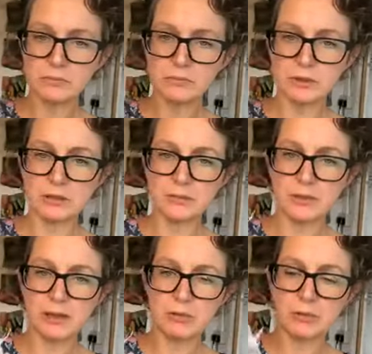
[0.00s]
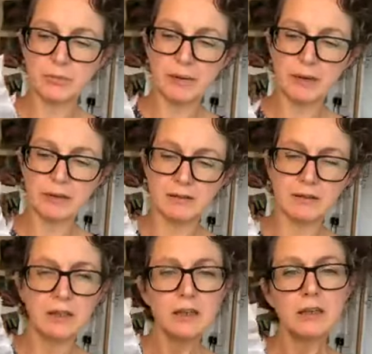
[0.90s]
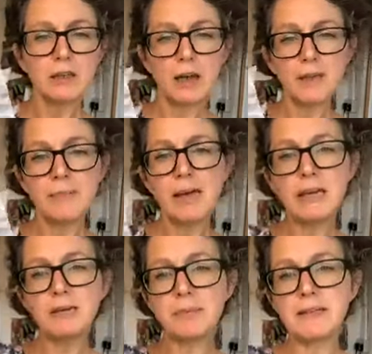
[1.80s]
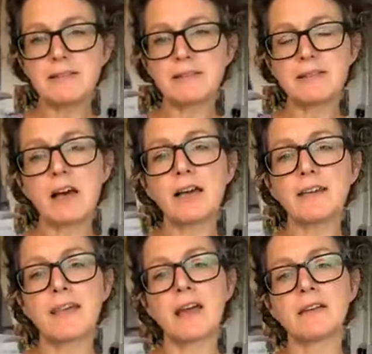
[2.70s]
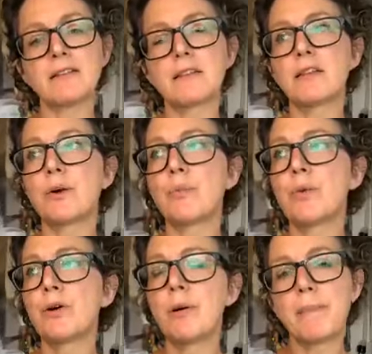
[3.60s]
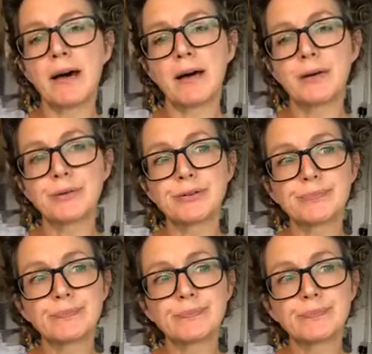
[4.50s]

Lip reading: No, there's one piece. I made pieces like this that were about